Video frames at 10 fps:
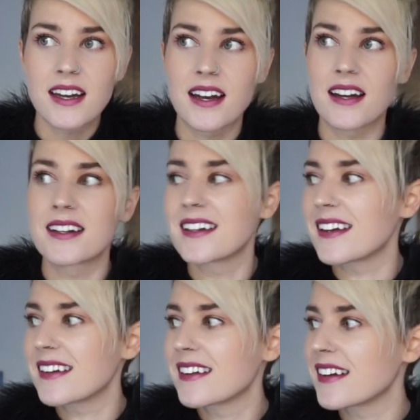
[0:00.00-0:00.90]
And
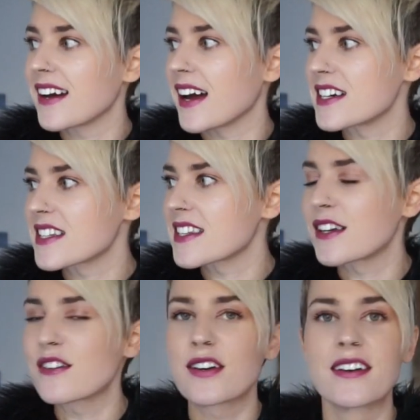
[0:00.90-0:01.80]
I just
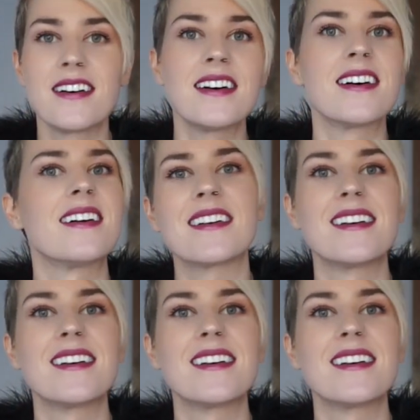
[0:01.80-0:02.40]
like, oh,